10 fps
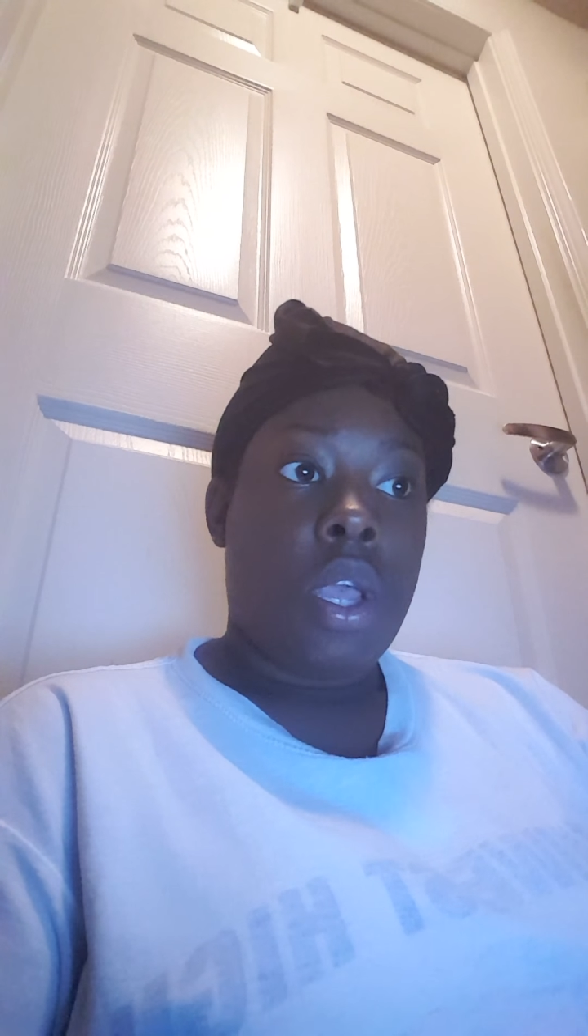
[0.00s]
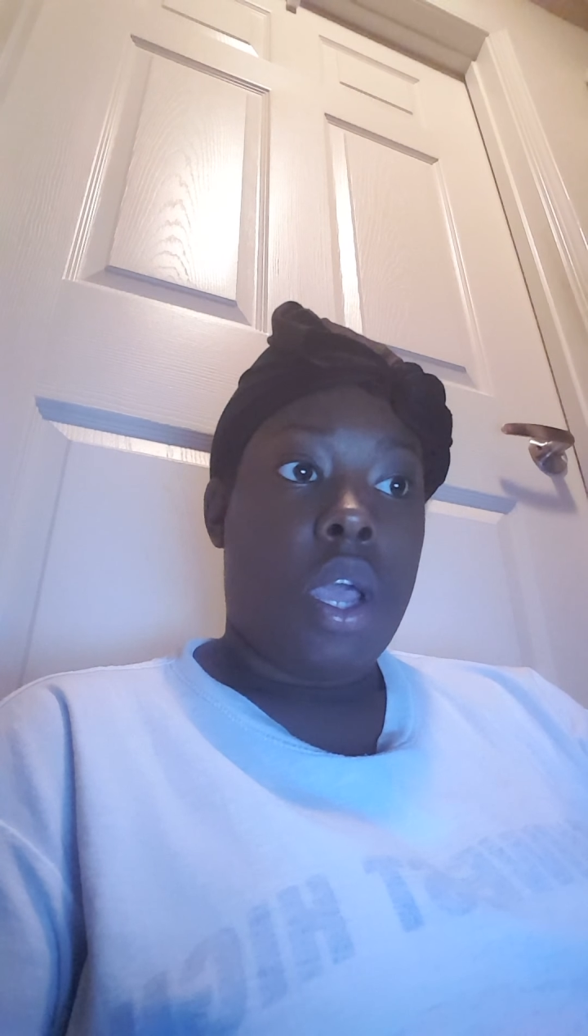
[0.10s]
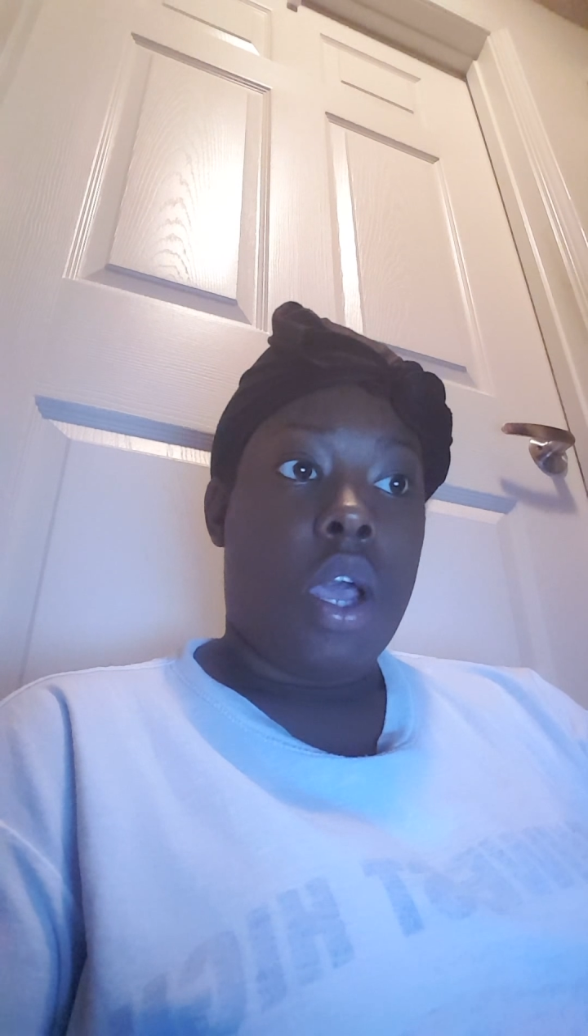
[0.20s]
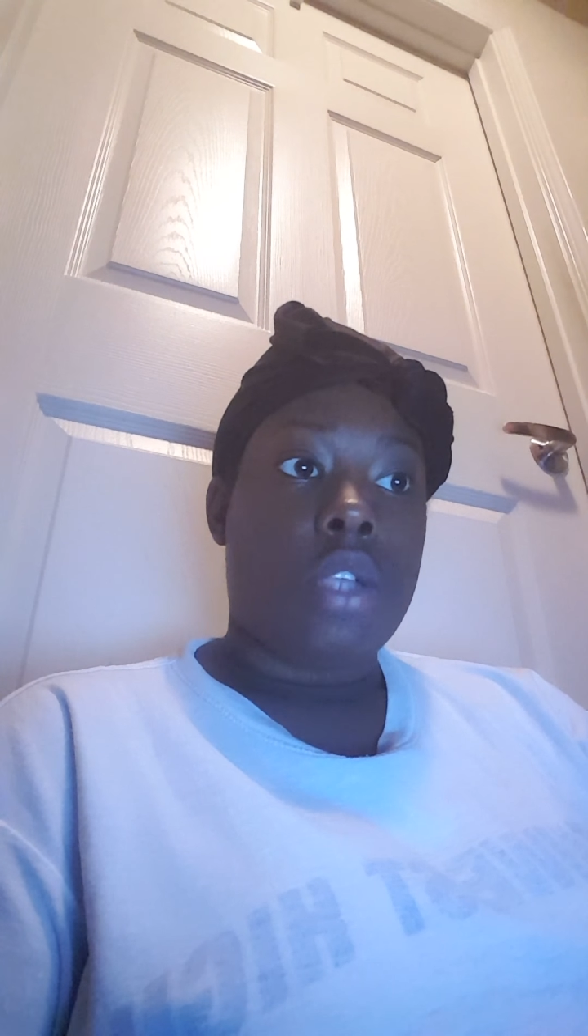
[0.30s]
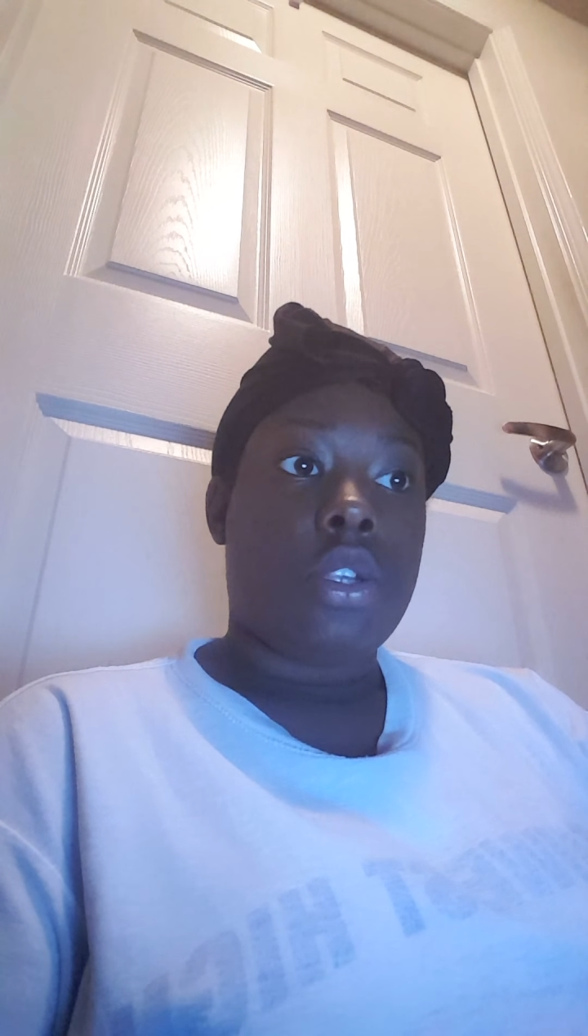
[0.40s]

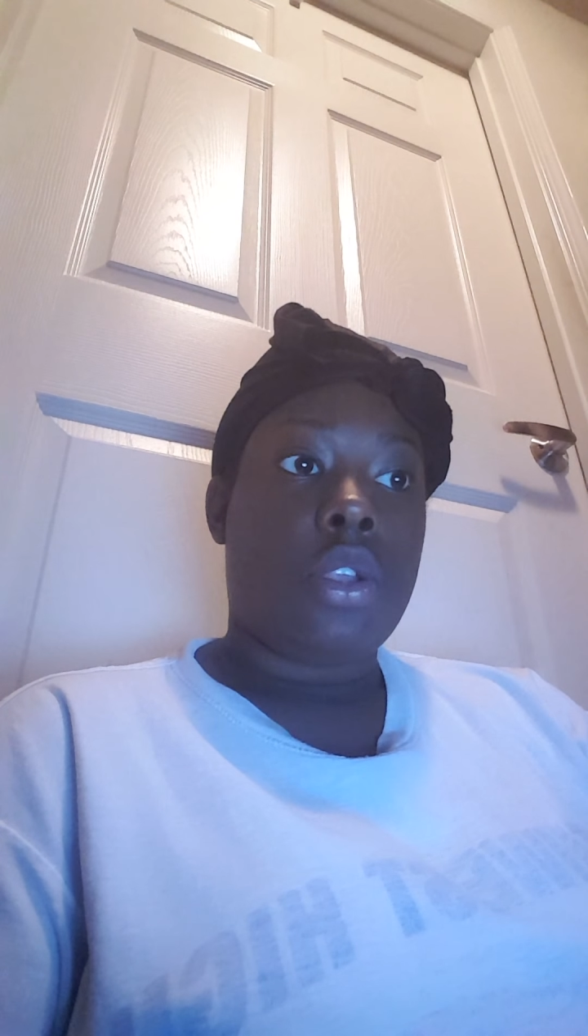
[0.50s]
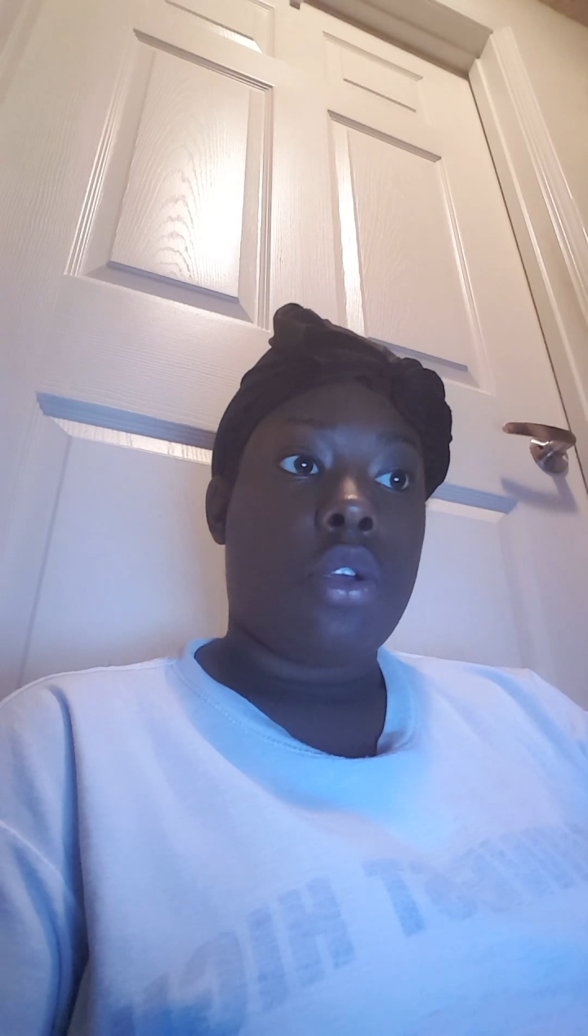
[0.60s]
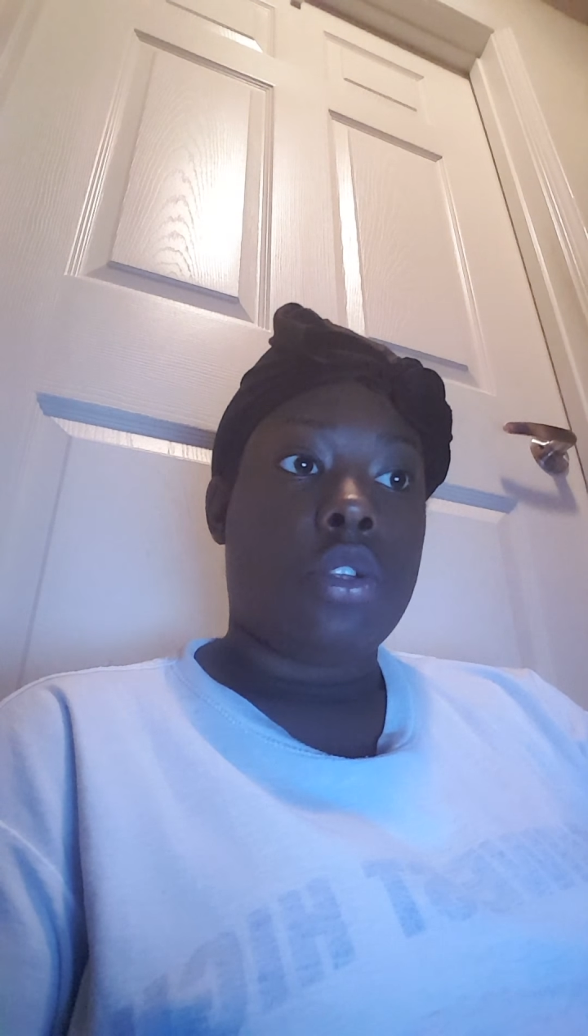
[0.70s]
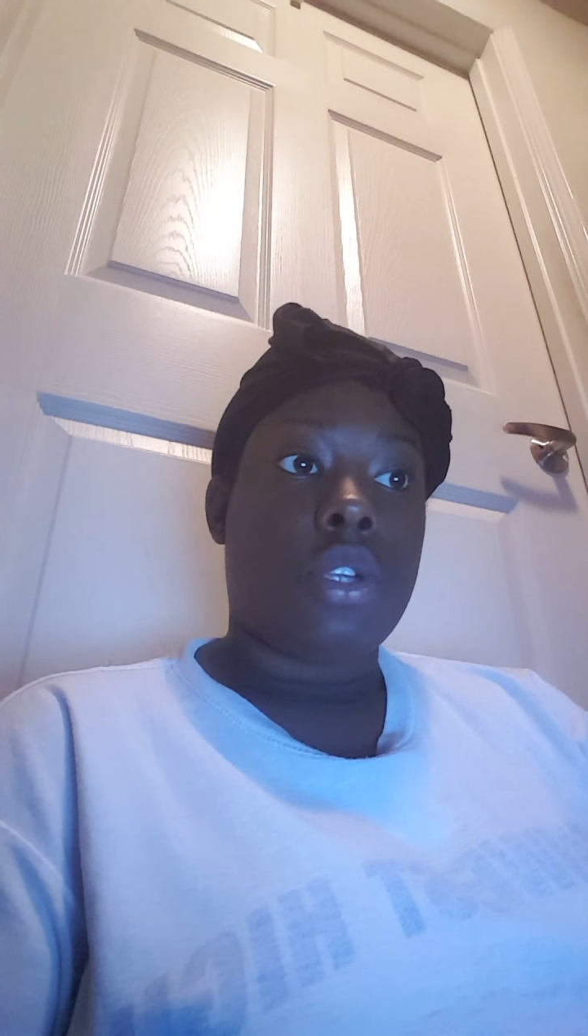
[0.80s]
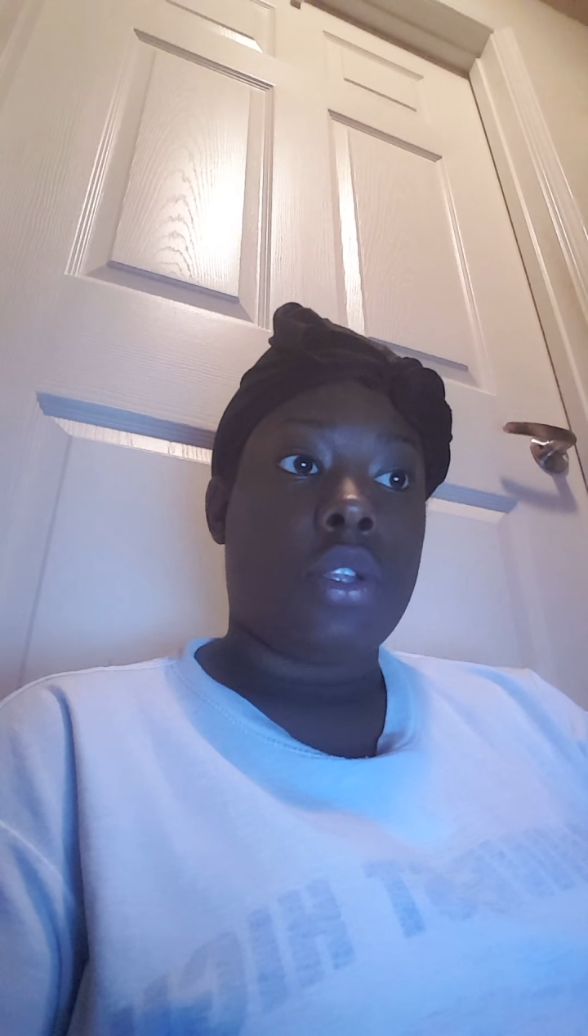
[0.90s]
Also in your
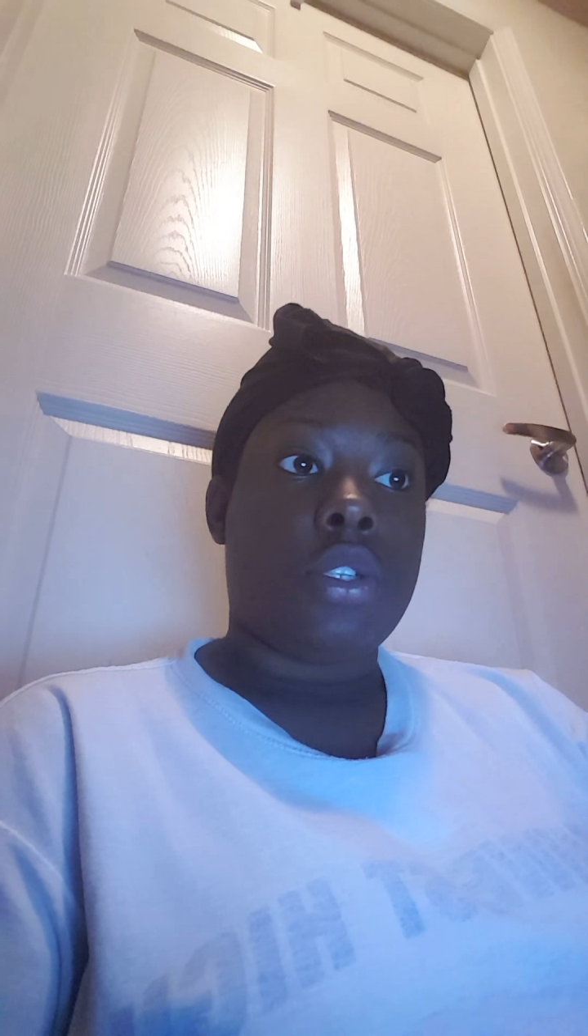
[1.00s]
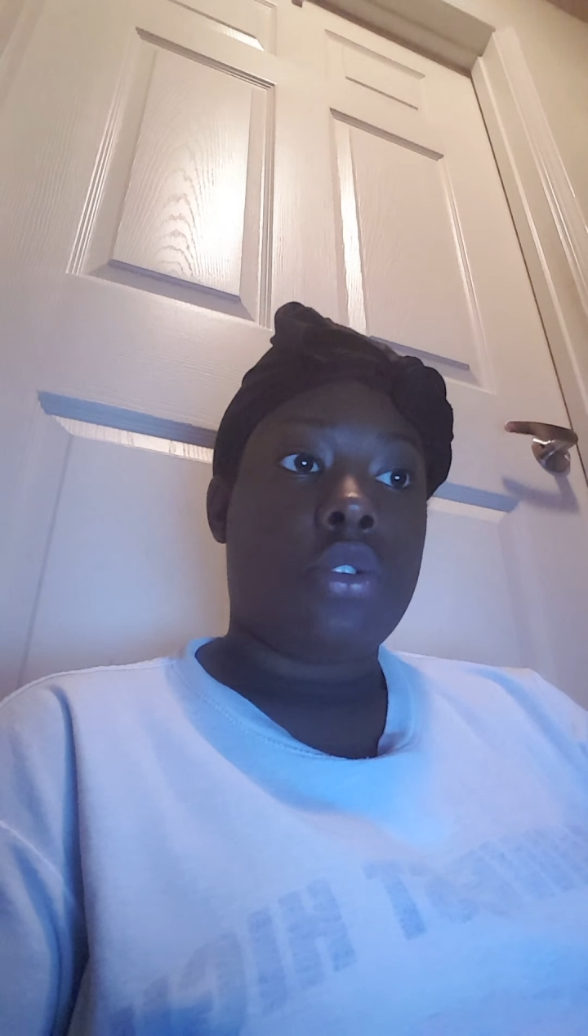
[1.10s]
objectives,